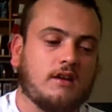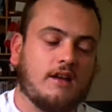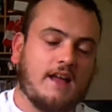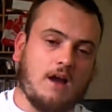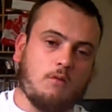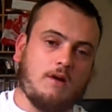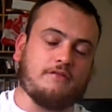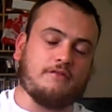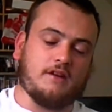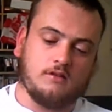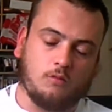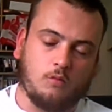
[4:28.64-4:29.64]

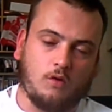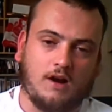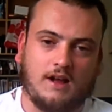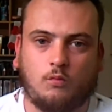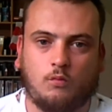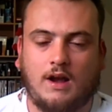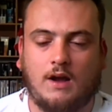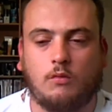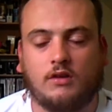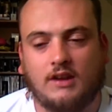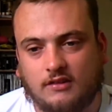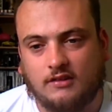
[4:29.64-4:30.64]
However, what I would
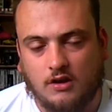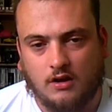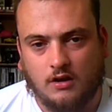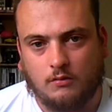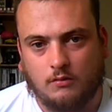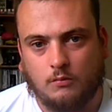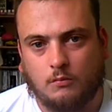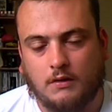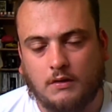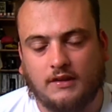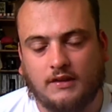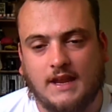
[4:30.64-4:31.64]
like to note
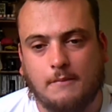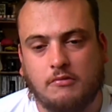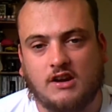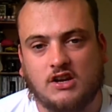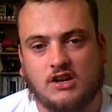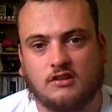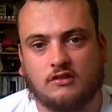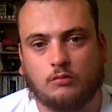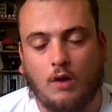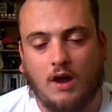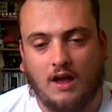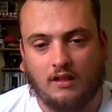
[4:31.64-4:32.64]
with linear progression as
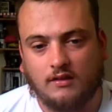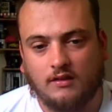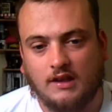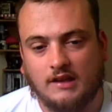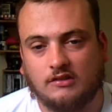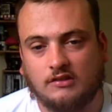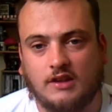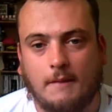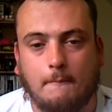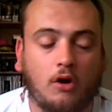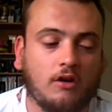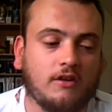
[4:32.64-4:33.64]
well is it's
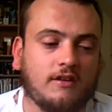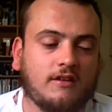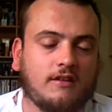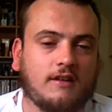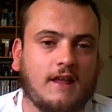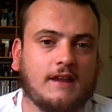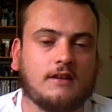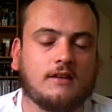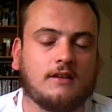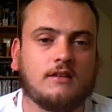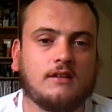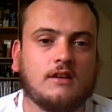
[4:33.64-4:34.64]
important. Like,
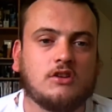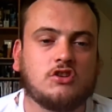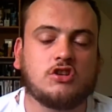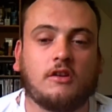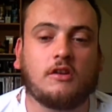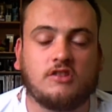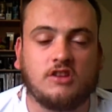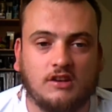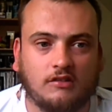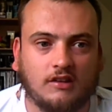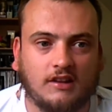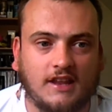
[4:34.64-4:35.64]
just because you're
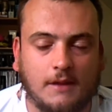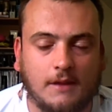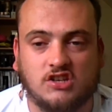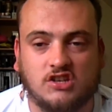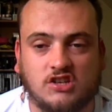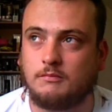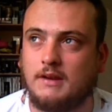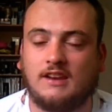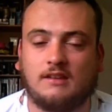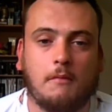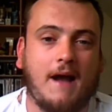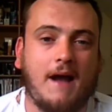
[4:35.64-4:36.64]
using linear progression doesn't mean you need
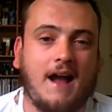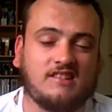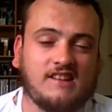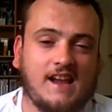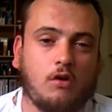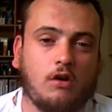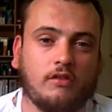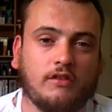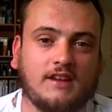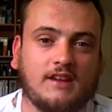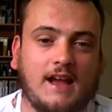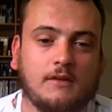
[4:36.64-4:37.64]
to be maxing out all
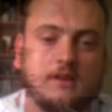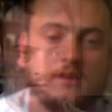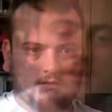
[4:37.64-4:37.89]
the time.